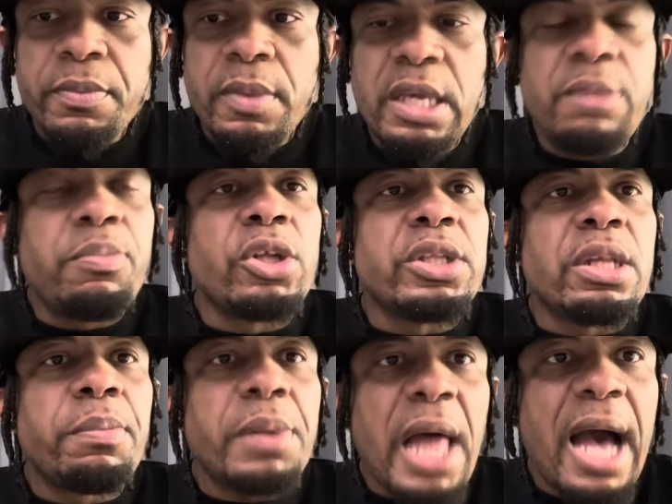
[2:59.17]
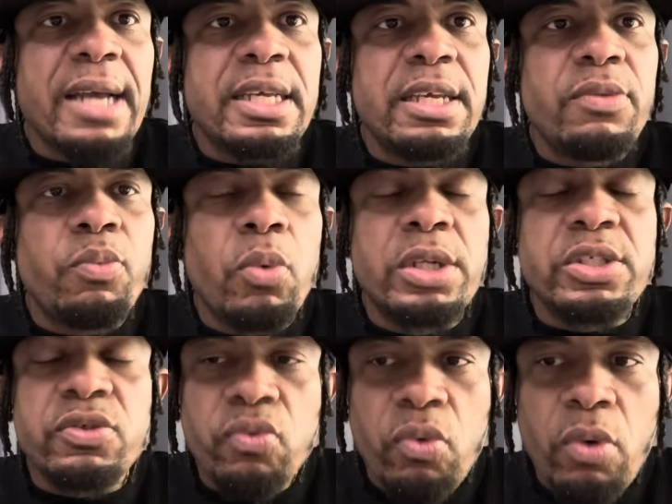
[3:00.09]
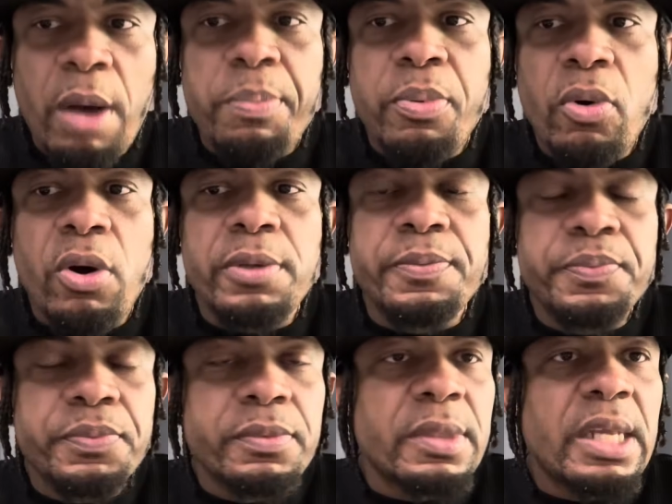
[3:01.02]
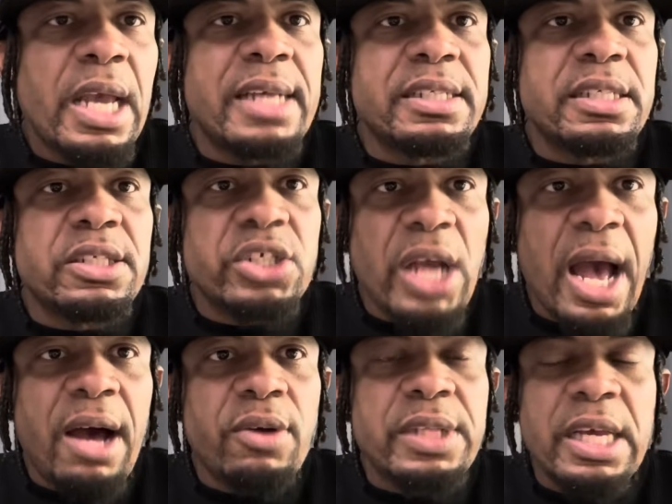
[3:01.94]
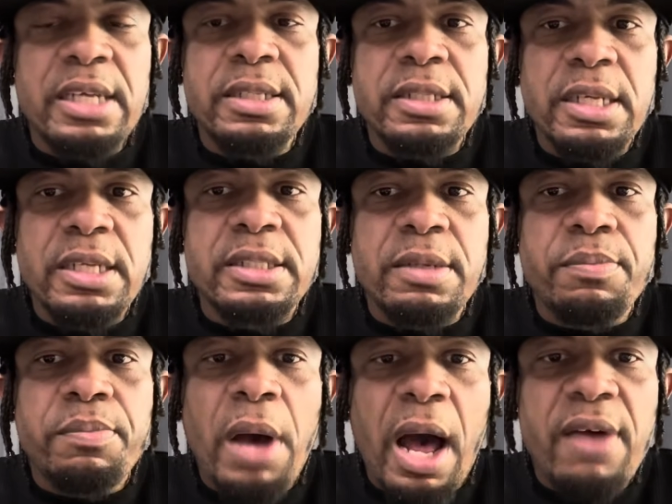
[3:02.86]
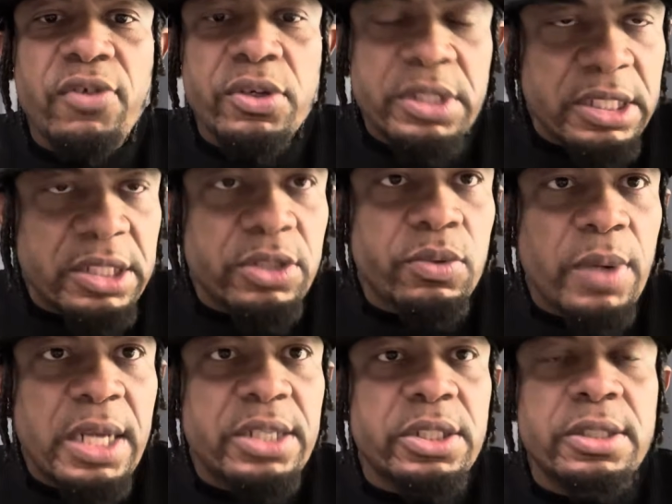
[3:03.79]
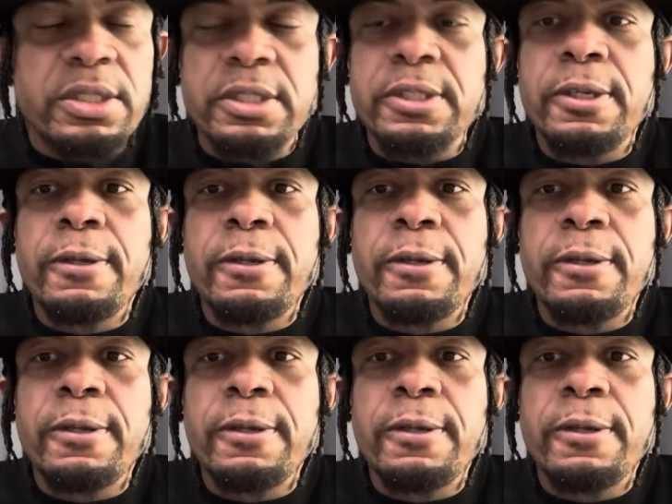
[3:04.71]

He bought the block he once grew up on as a child that is in poverty situations.